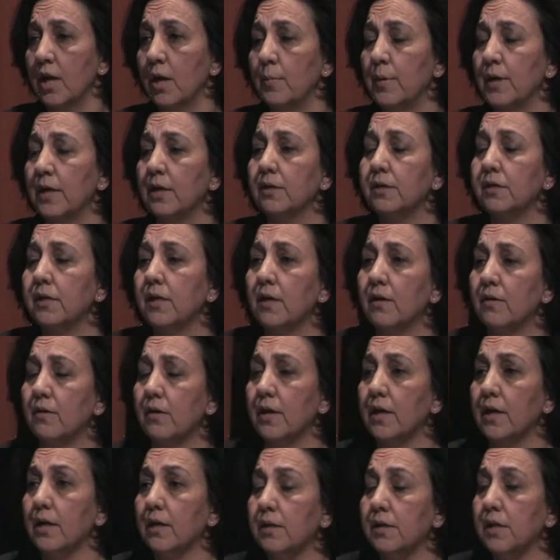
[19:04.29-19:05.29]
Because here
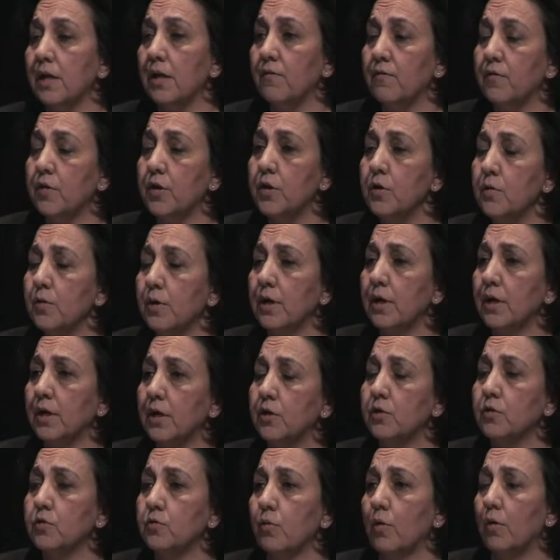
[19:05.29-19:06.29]
it is, if you can
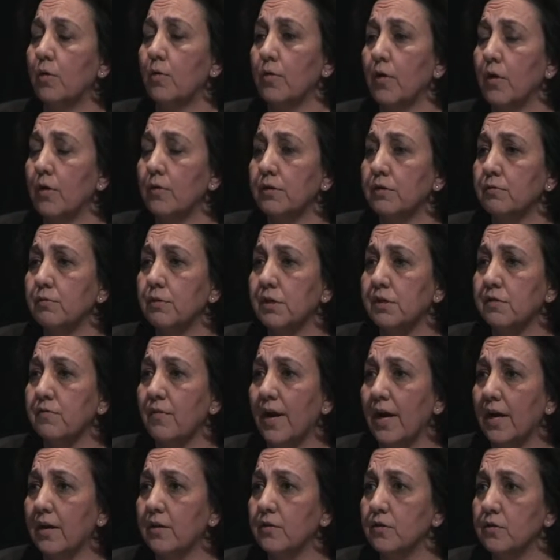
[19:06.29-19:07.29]
control those risk
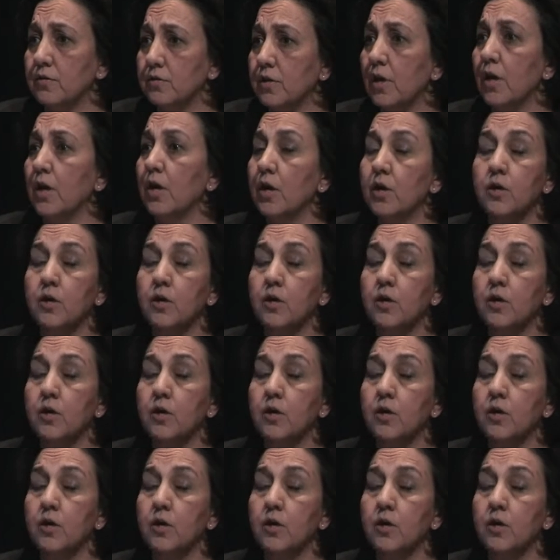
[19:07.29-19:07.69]
factors,